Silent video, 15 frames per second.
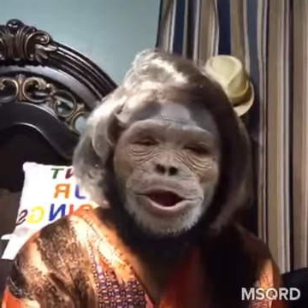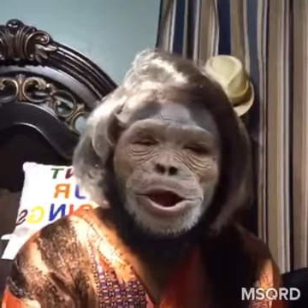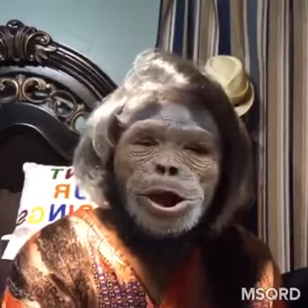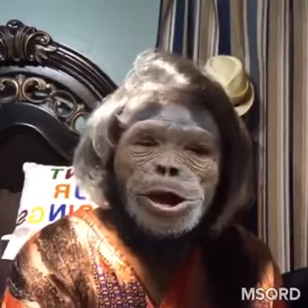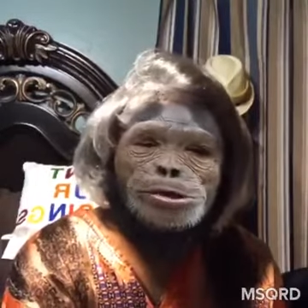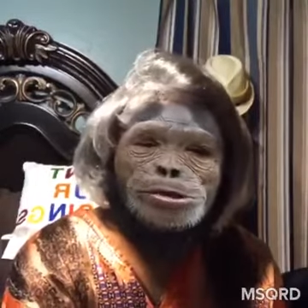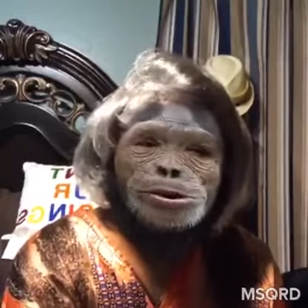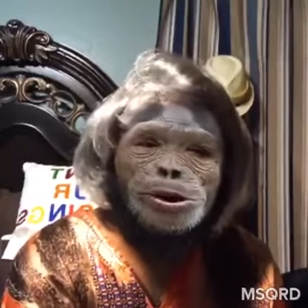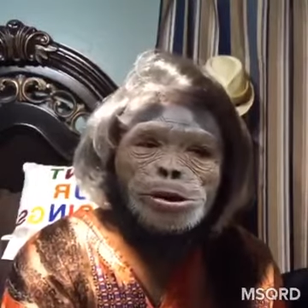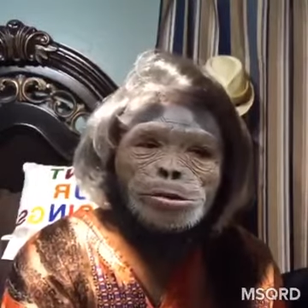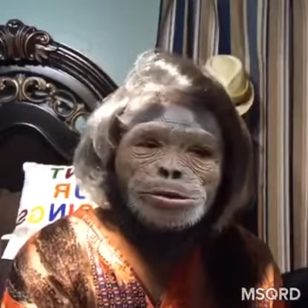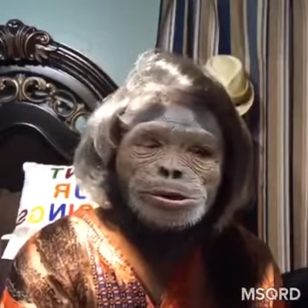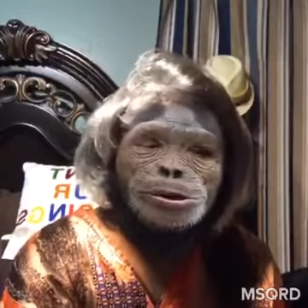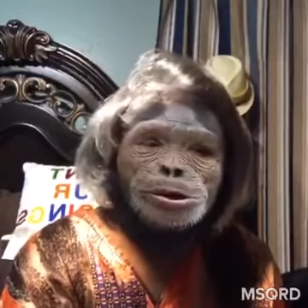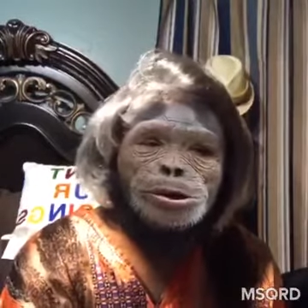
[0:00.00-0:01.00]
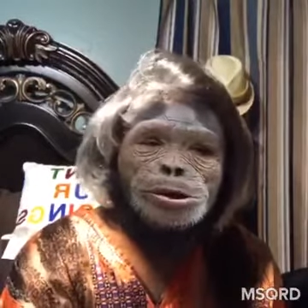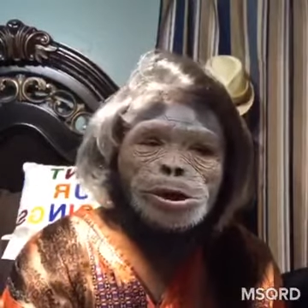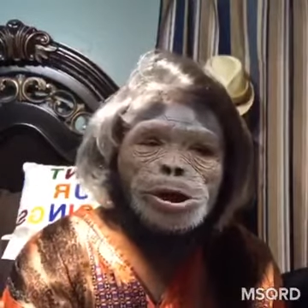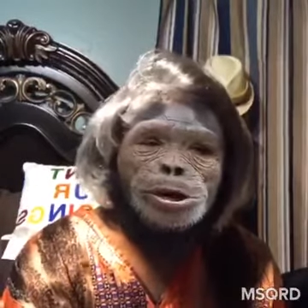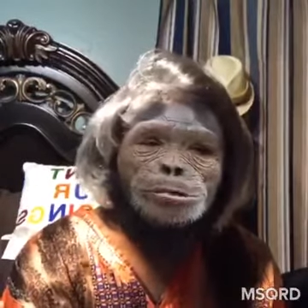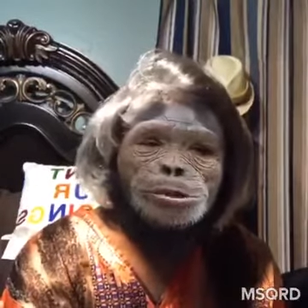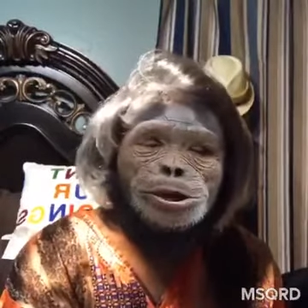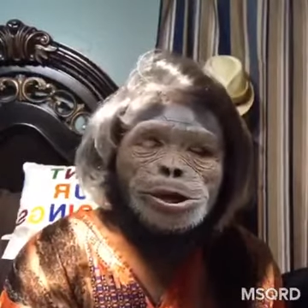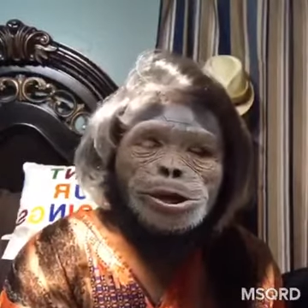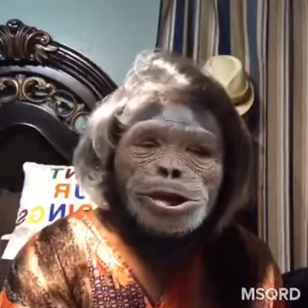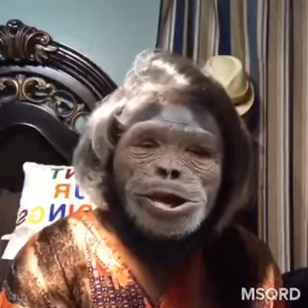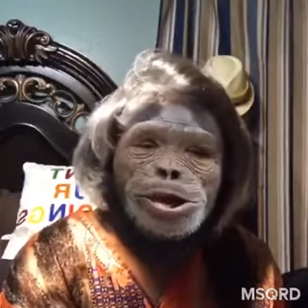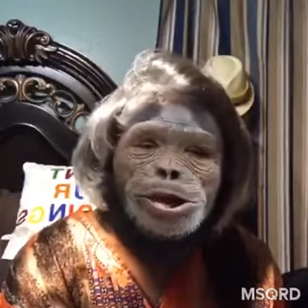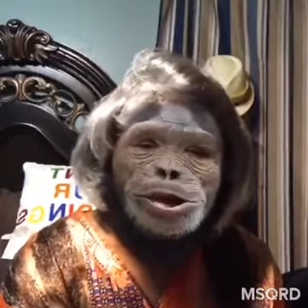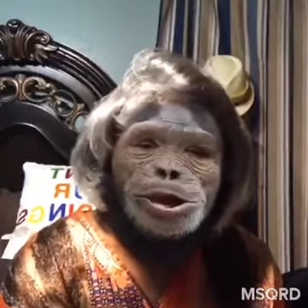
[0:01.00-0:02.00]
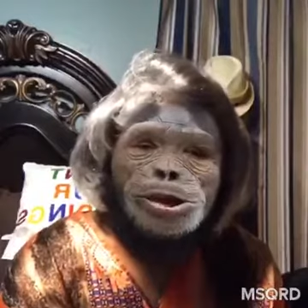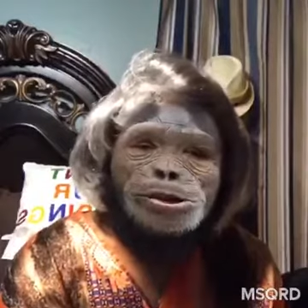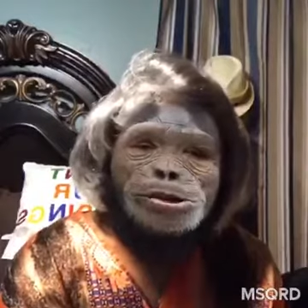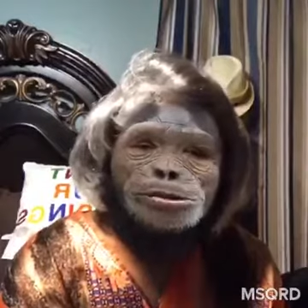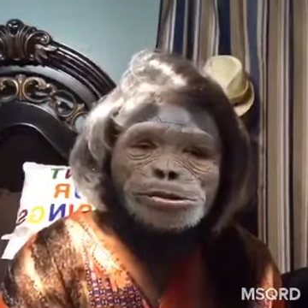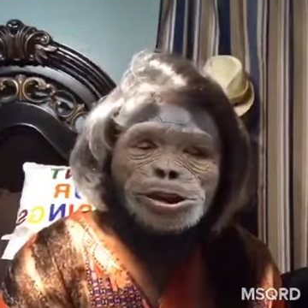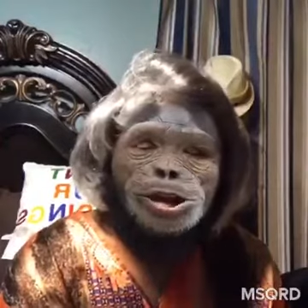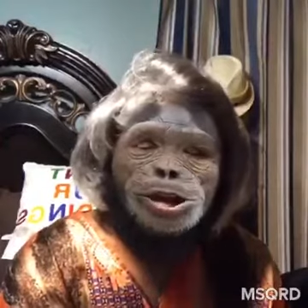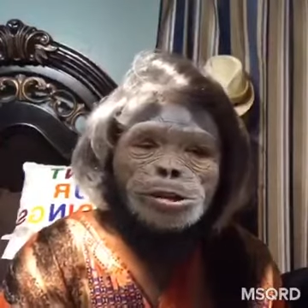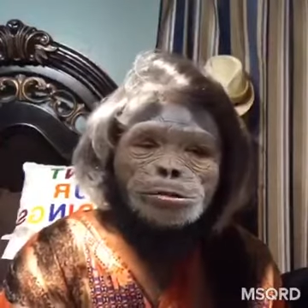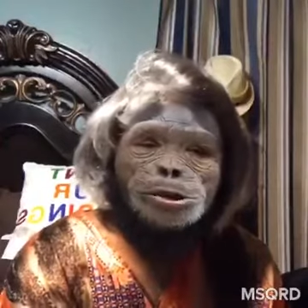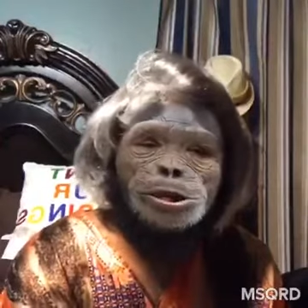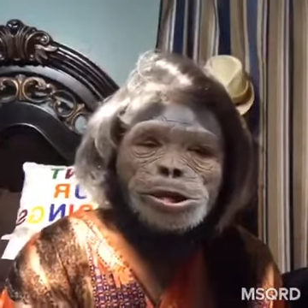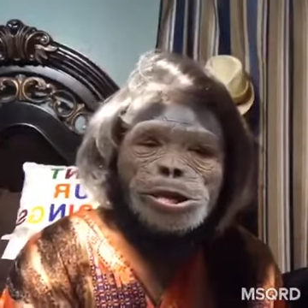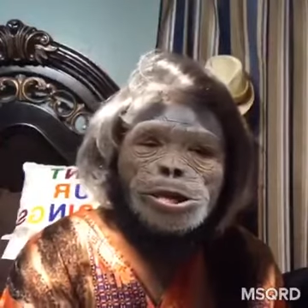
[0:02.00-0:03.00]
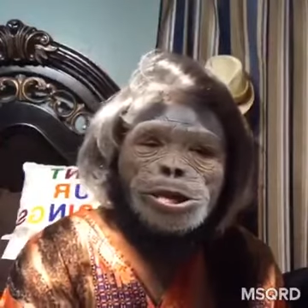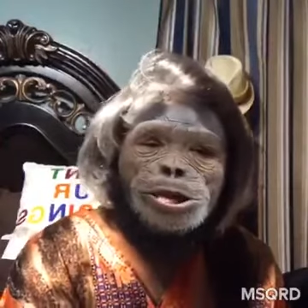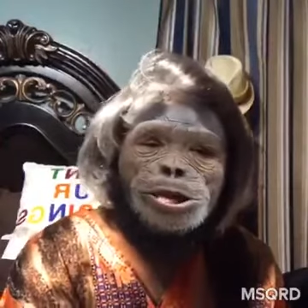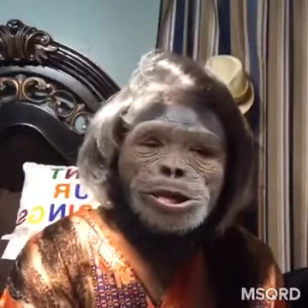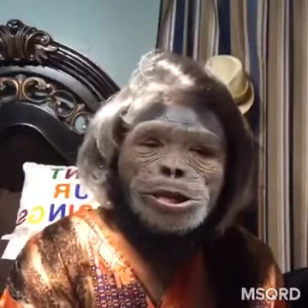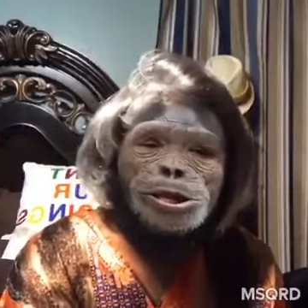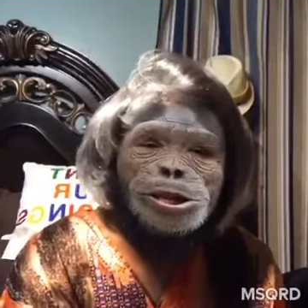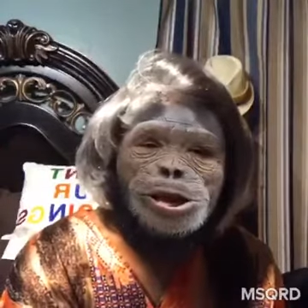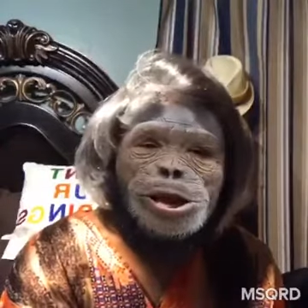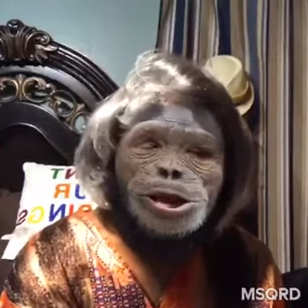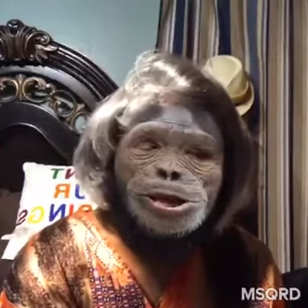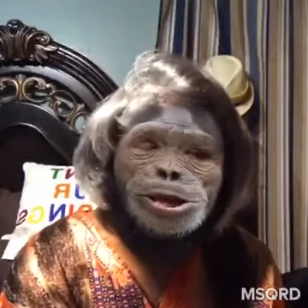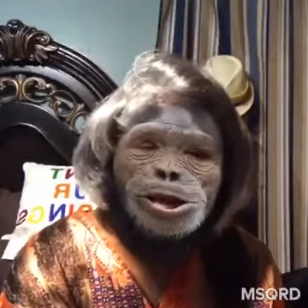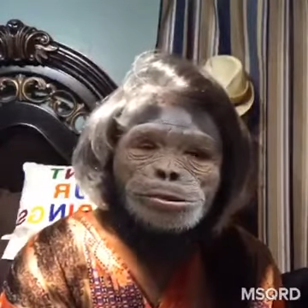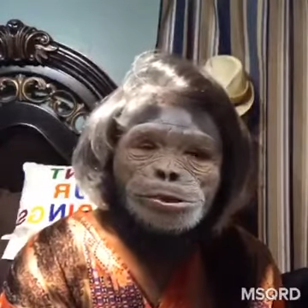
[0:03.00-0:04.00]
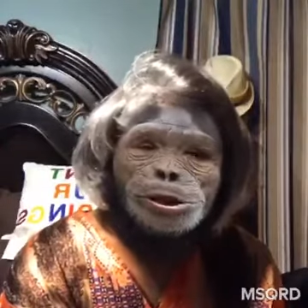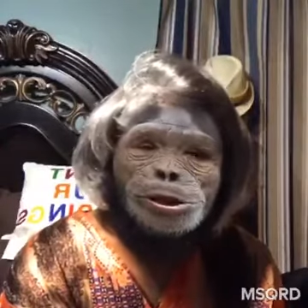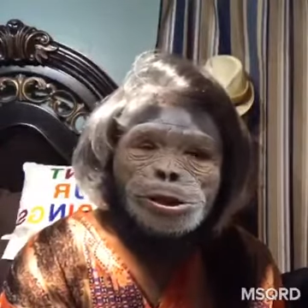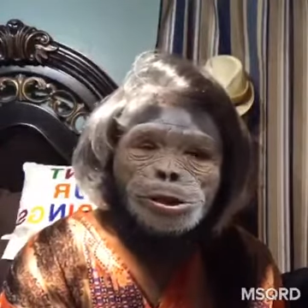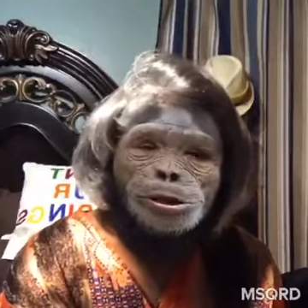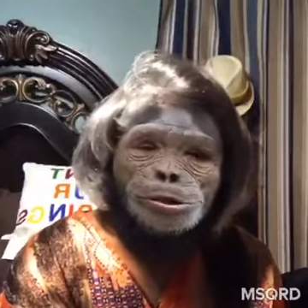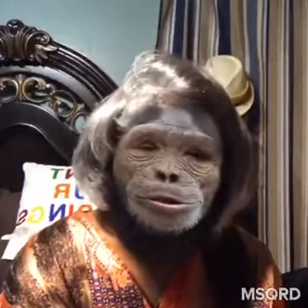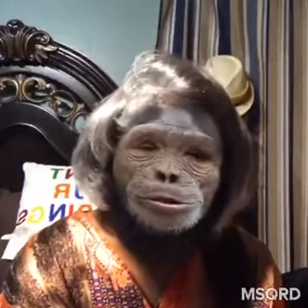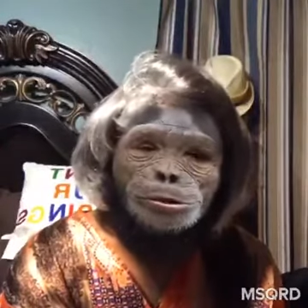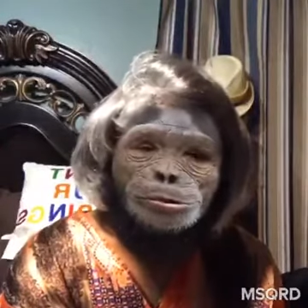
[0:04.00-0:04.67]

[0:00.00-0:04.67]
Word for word: I talked to uh, McGill, and I just said if he need anything, let me know.